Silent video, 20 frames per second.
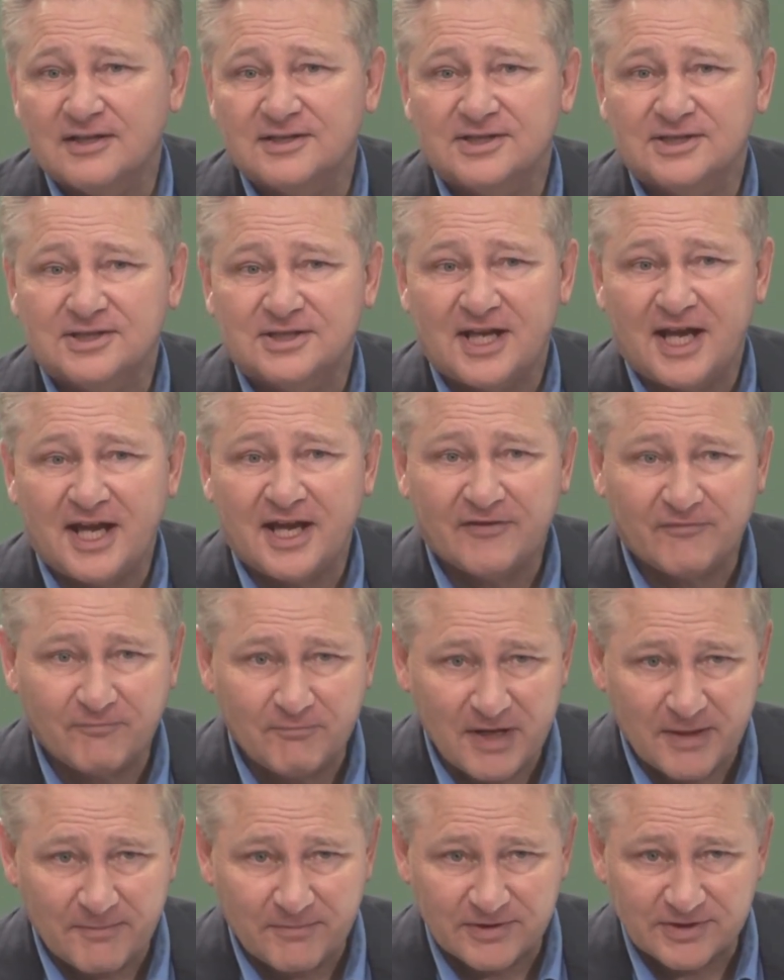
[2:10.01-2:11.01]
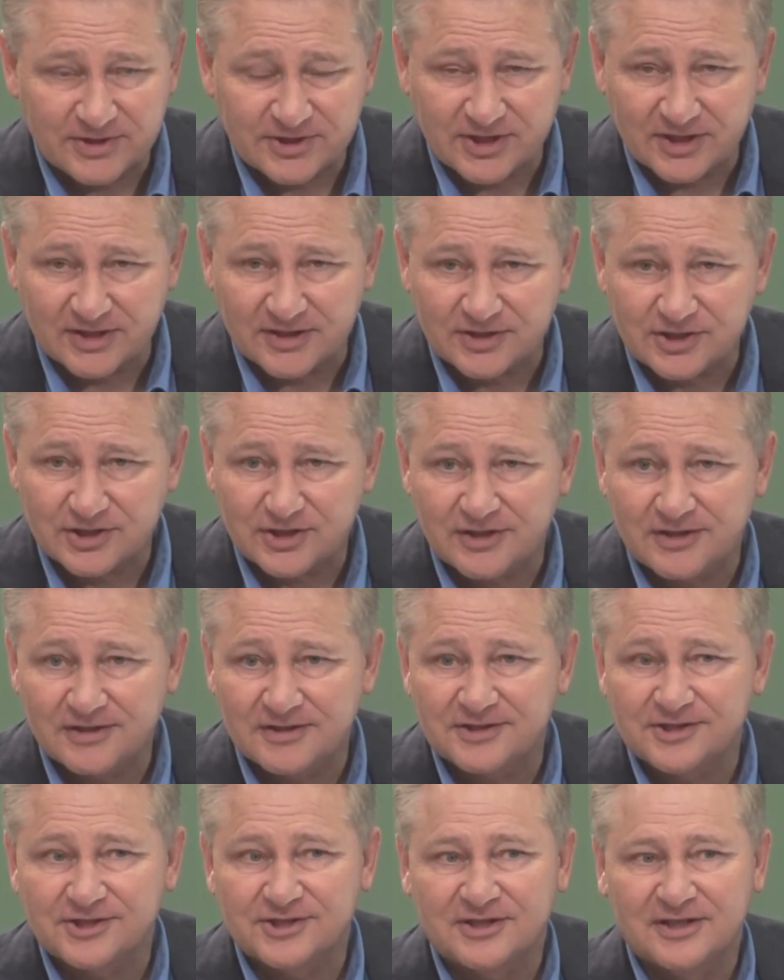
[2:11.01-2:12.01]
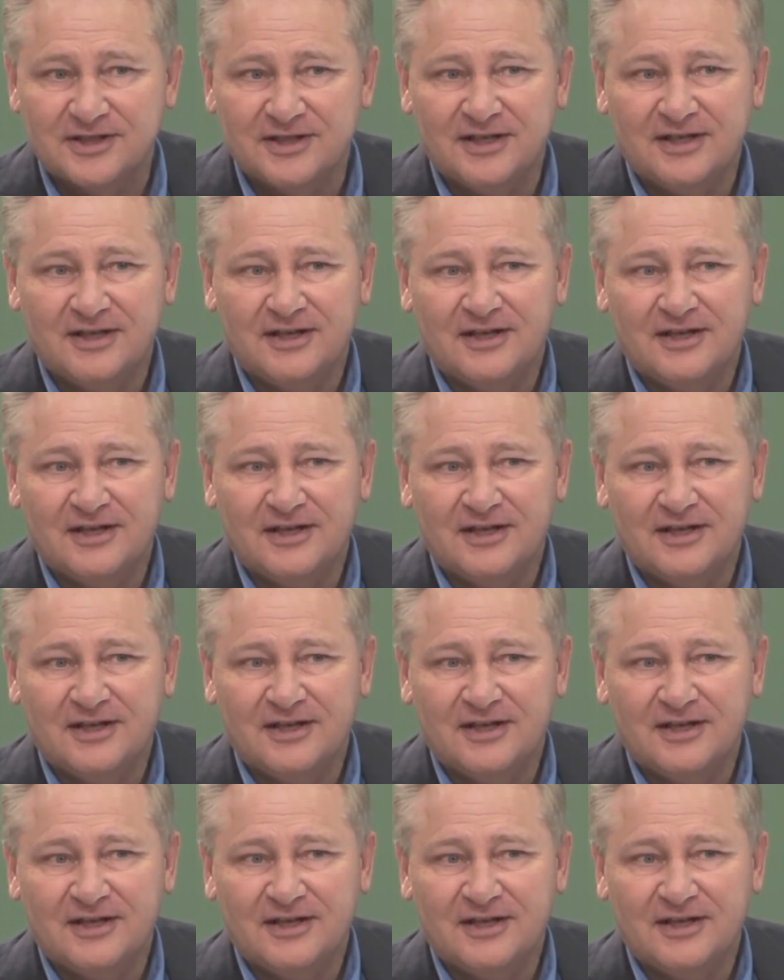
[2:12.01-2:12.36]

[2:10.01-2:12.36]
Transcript: staff members in a church,